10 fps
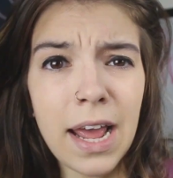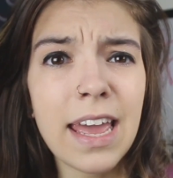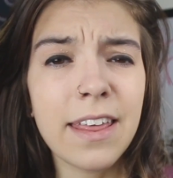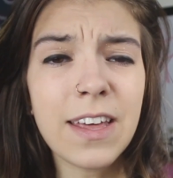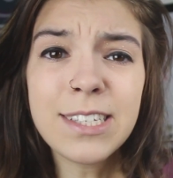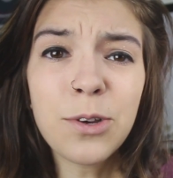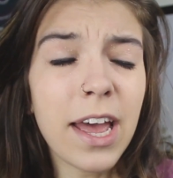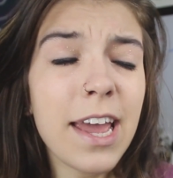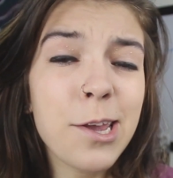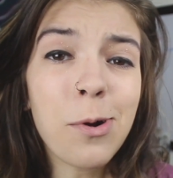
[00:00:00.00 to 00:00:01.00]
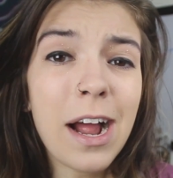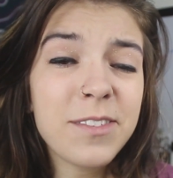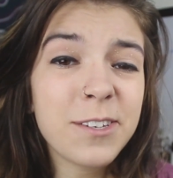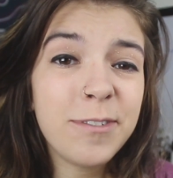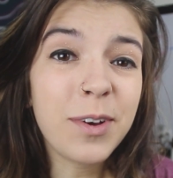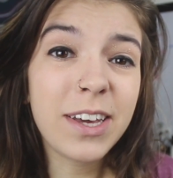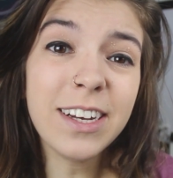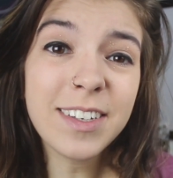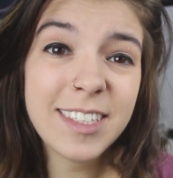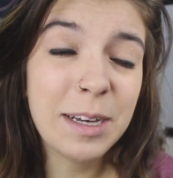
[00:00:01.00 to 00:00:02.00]
hey, that's okay. You don't have to feel
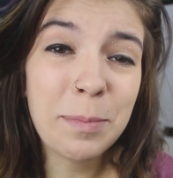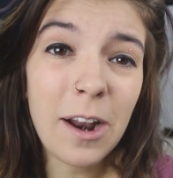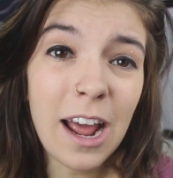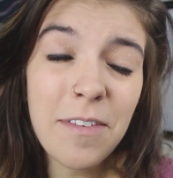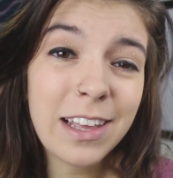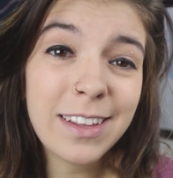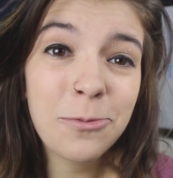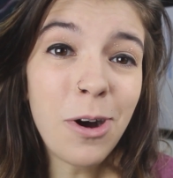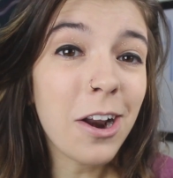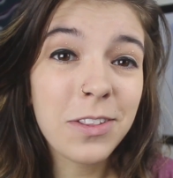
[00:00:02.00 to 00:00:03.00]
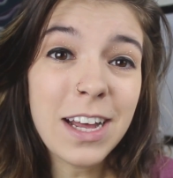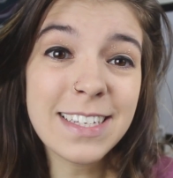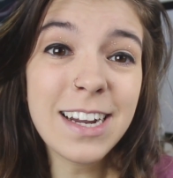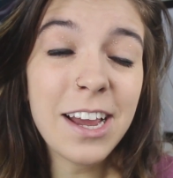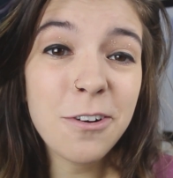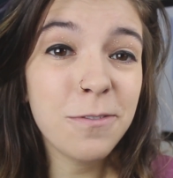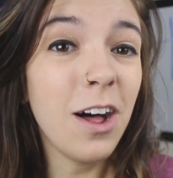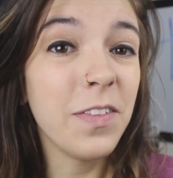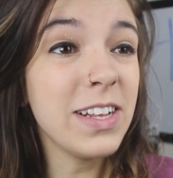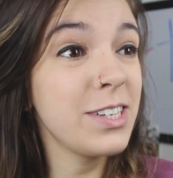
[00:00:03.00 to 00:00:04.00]
guilty about having clean water. That's not your
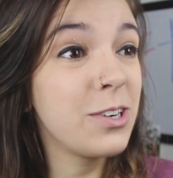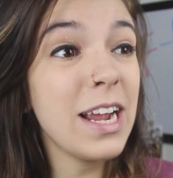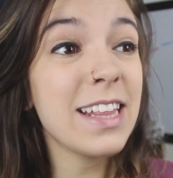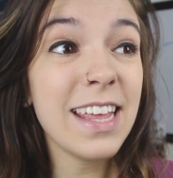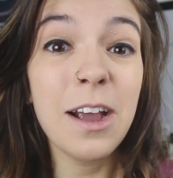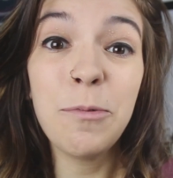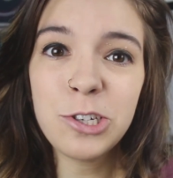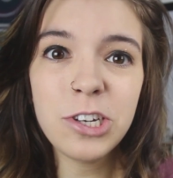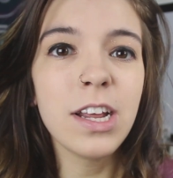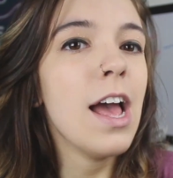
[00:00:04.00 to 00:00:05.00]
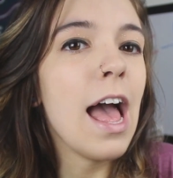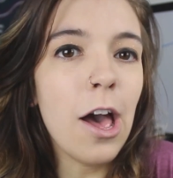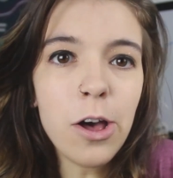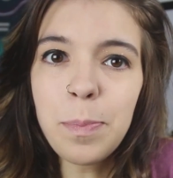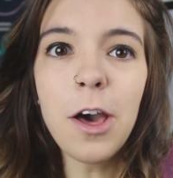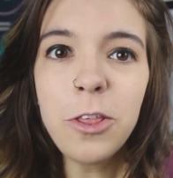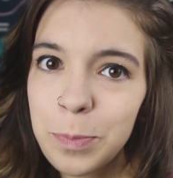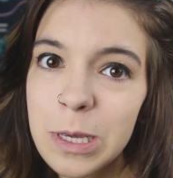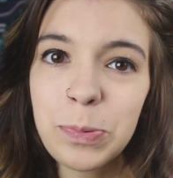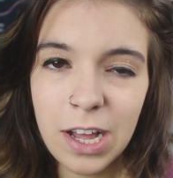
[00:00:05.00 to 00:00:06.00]
fault. That's a great thing. We should help other
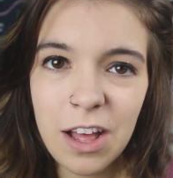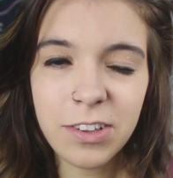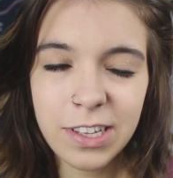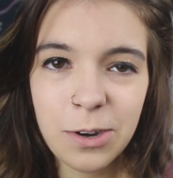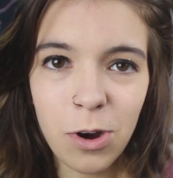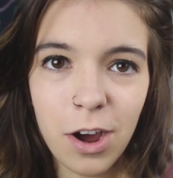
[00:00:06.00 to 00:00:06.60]
people have clean